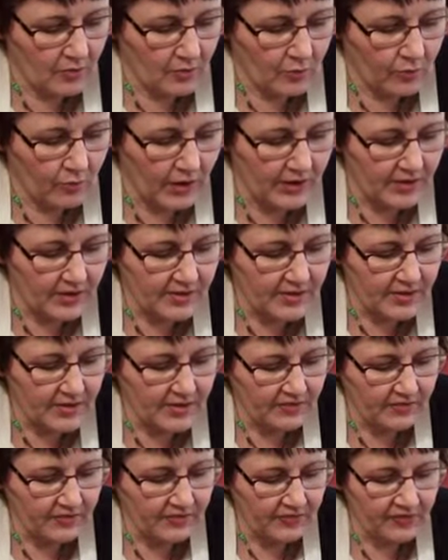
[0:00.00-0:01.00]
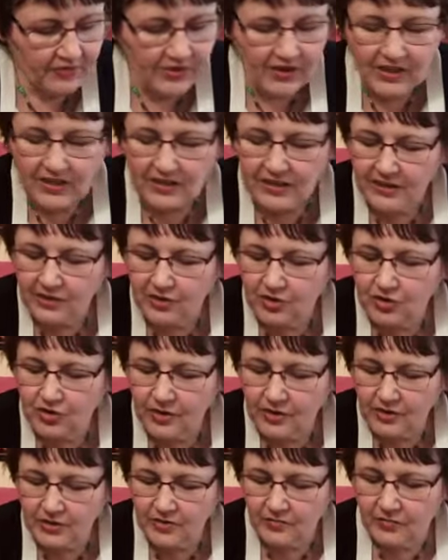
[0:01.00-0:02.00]
What is the feeling
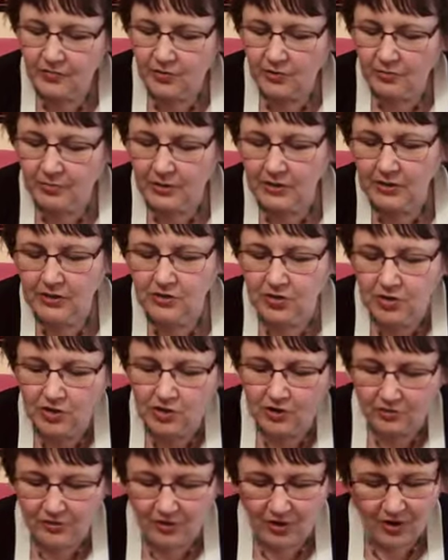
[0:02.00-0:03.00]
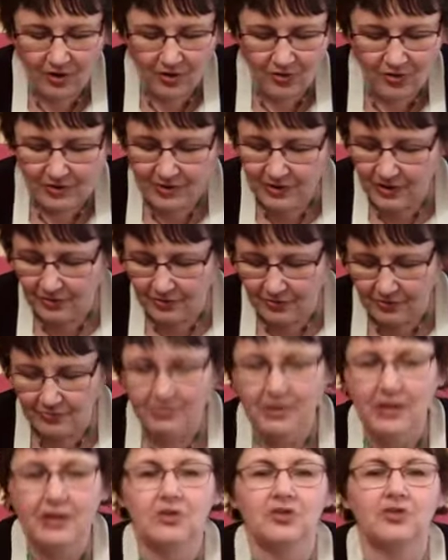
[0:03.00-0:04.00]
transforming into? Oh, another
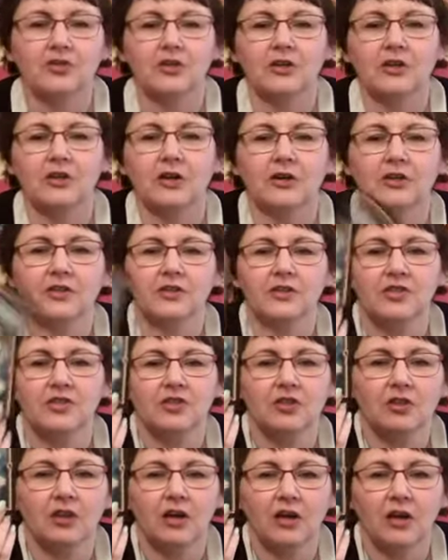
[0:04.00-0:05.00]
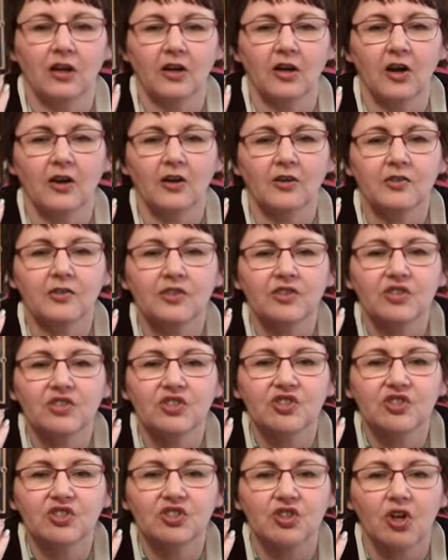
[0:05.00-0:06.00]
major arcana card, the
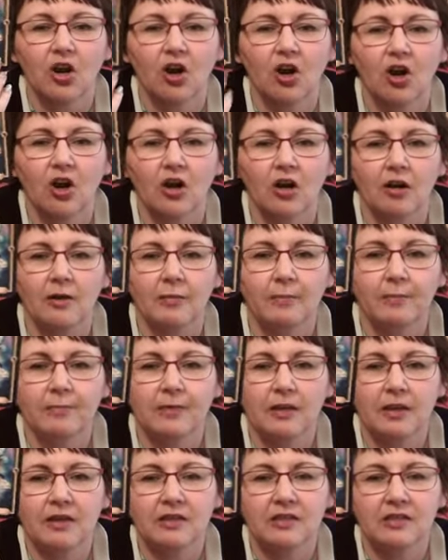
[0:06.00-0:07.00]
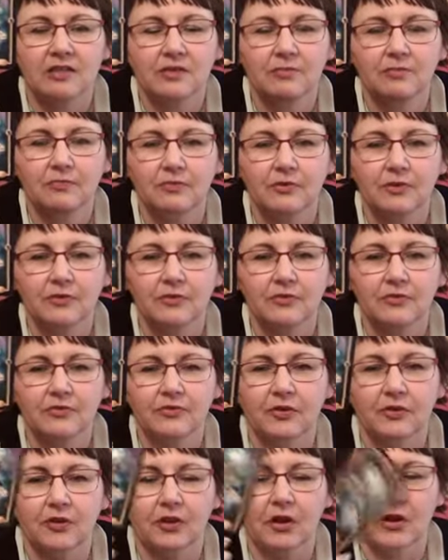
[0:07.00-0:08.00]
Star. It's a
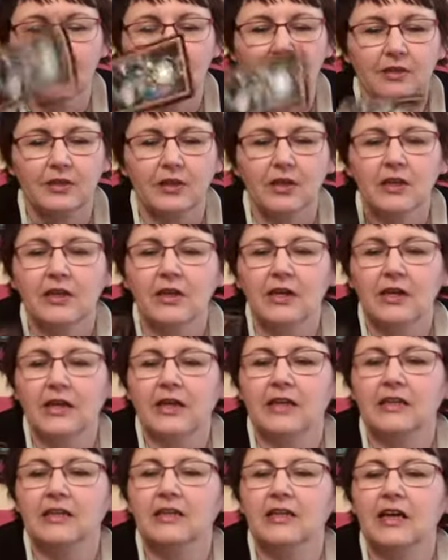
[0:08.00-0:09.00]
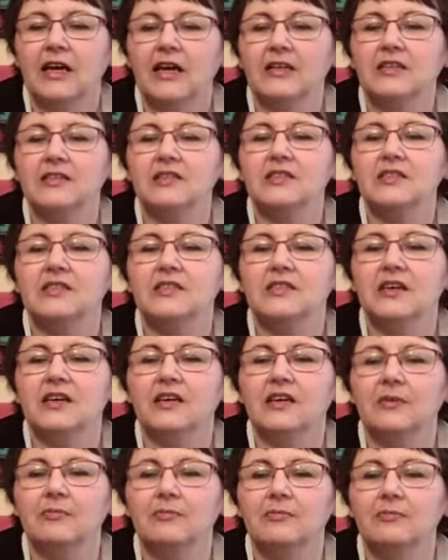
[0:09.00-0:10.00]
beautiful card, and it has
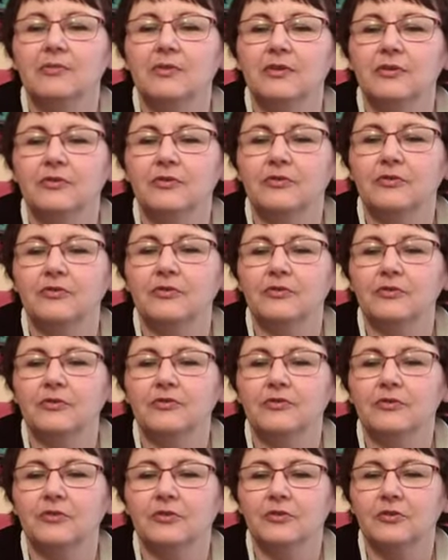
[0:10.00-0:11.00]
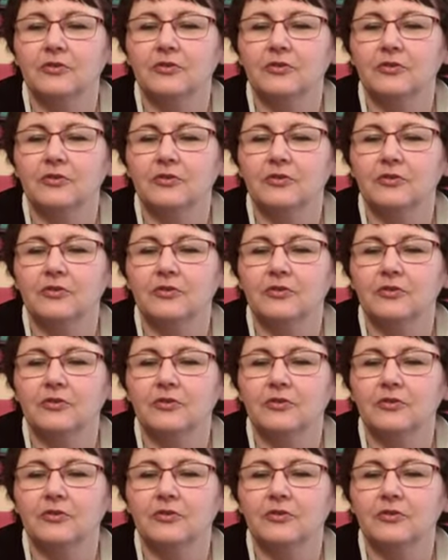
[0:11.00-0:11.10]
a beautiful